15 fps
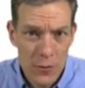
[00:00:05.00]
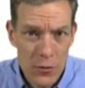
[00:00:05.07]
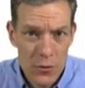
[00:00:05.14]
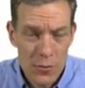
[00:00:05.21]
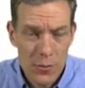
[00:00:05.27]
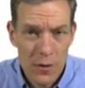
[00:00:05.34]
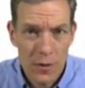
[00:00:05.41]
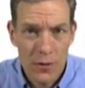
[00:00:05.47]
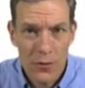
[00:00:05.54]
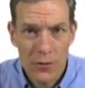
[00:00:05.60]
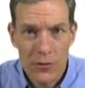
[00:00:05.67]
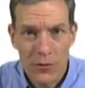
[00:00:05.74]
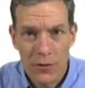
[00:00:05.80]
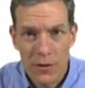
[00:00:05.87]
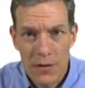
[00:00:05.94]
diffusion
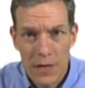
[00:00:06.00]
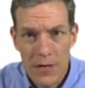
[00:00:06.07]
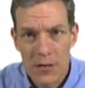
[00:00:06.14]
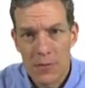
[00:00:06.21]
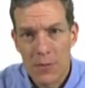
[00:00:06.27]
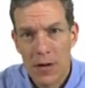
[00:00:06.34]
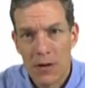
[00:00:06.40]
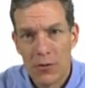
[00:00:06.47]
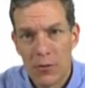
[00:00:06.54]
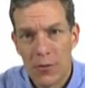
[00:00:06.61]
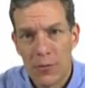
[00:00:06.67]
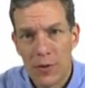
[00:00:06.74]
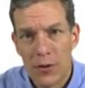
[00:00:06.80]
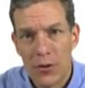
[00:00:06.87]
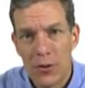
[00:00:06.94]
models, contagion models
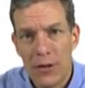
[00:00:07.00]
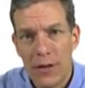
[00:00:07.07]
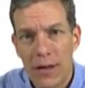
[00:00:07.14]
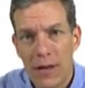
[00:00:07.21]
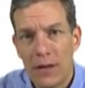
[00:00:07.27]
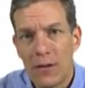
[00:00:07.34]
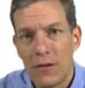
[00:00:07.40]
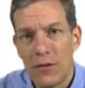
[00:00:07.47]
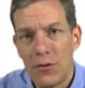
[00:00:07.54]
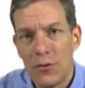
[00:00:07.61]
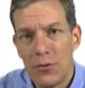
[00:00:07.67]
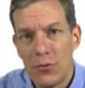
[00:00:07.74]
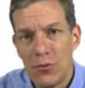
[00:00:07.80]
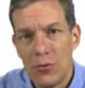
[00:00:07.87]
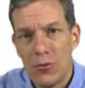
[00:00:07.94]
we've been looking at
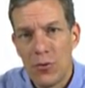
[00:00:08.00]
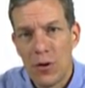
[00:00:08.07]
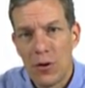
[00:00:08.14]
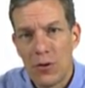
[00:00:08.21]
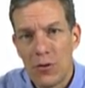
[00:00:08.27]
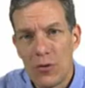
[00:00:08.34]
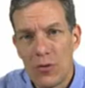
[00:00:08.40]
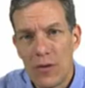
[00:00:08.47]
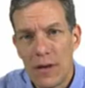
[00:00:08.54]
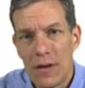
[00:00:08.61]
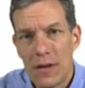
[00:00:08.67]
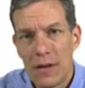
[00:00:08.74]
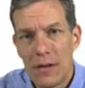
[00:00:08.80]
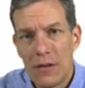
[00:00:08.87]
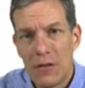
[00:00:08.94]
to
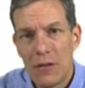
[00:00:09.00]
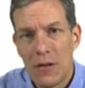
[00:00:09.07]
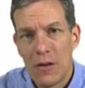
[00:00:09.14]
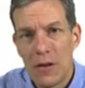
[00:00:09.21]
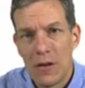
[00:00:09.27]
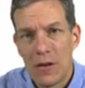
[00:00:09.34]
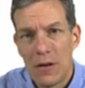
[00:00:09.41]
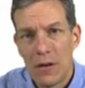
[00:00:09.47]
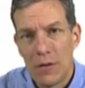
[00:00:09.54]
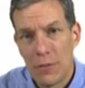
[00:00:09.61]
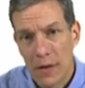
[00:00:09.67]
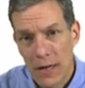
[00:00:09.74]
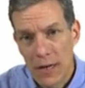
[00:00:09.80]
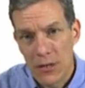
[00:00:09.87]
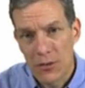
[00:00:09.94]
understand
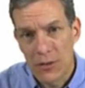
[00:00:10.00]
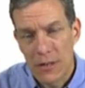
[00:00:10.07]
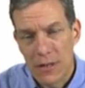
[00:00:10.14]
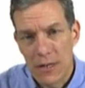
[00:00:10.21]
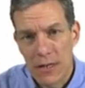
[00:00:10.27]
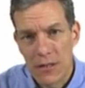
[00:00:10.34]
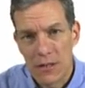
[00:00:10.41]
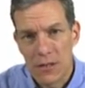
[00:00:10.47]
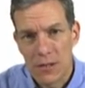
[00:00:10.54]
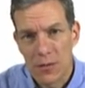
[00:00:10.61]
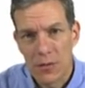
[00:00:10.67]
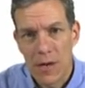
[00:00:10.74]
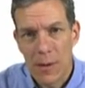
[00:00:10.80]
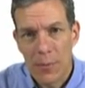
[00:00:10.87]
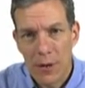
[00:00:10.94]
financial contagion,
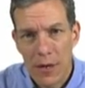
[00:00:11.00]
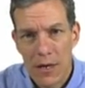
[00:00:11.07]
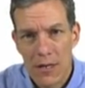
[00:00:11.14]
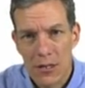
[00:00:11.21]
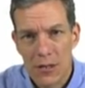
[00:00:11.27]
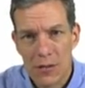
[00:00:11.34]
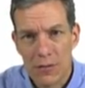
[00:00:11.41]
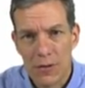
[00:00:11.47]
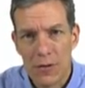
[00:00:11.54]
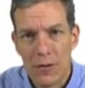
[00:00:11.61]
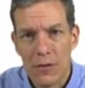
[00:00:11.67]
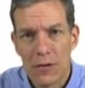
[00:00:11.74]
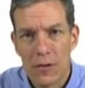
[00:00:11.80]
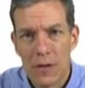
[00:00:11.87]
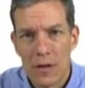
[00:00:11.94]
so an application of
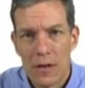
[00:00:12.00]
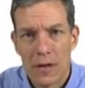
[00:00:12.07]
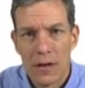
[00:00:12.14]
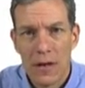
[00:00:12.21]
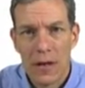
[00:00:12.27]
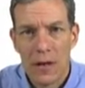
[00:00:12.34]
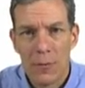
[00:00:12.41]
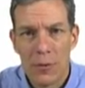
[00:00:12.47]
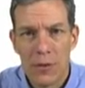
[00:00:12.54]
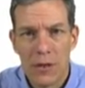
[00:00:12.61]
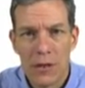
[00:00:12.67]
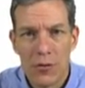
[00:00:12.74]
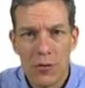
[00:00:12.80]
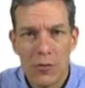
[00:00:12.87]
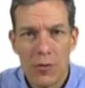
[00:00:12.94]
this. And in
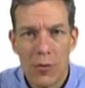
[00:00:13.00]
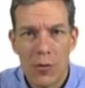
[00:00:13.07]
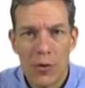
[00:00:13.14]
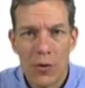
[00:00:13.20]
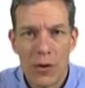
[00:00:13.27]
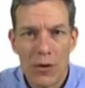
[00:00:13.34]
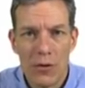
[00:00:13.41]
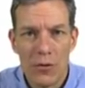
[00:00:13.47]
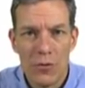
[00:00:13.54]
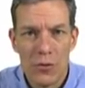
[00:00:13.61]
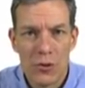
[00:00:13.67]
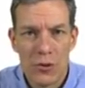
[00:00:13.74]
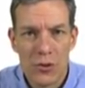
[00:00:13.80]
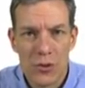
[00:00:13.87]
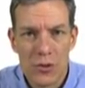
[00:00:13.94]
particular, what we're going to do
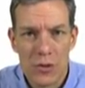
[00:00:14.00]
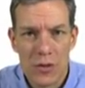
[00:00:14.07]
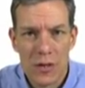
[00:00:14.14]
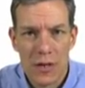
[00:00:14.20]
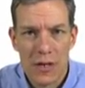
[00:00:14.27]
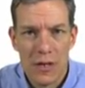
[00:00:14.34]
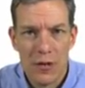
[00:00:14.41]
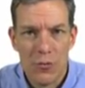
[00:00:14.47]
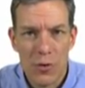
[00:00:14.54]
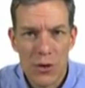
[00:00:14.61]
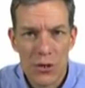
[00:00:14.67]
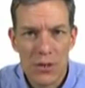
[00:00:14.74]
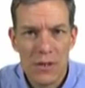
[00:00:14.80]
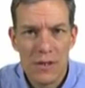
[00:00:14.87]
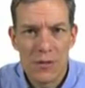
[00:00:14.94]
is just
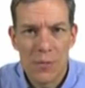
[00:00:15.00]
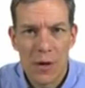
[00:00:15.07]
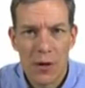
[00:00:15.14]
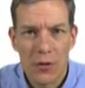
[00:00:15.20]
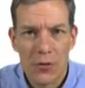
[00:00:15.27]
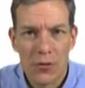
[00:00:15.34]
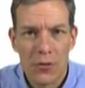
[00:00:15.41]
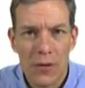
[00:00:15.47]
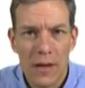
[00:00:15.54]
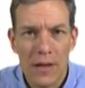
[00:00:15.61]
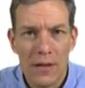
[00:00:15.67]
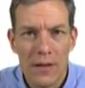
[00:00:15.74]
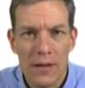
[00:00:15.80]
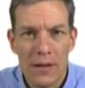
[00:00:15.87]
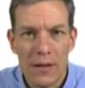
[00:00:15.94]
enrich these models
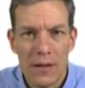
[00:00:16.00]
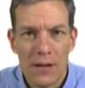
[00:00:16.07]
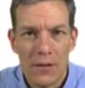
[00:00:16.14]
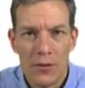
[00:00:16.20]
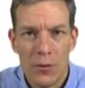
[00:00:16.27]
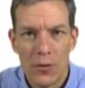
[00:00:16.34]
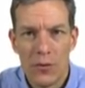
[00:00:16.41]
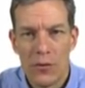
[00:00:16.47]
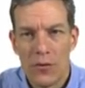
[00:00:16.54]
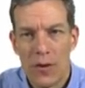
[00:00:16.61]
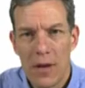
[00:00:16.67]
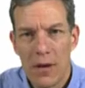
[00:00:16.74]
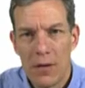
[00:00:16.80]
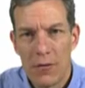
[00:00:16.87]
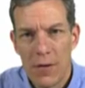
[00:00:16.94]
slightly, so
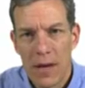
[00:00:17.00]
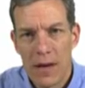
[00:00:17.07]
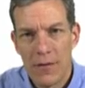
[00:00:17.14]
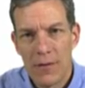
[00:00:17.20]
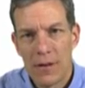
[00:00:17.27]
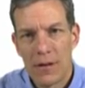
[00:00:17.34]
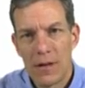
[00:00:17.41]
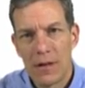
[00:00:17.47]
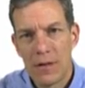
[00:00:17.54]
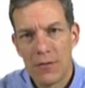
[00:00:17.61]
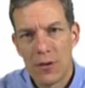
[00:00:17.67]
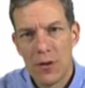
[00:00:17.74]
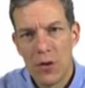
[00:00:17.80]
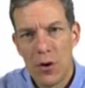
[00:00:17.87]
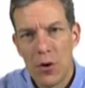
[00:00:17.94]
instead of having a
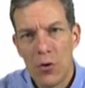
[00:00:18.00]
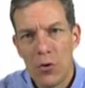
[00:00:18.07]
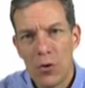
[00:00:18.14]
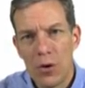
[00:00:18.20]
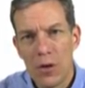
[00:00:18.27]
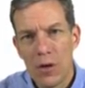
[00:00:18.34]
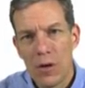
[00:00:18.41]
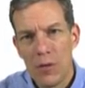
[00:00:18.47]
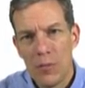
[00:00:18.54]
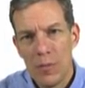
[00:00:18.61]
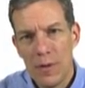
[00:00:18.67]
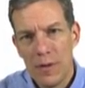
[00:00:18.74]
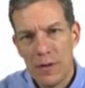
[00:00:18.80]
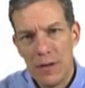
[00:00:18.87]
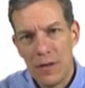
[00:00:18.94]
given node
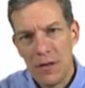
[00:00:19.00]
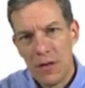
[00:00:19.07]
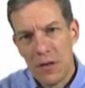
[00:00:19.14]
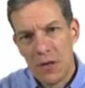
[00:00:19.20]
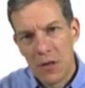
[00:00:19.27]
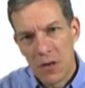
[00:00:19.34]
be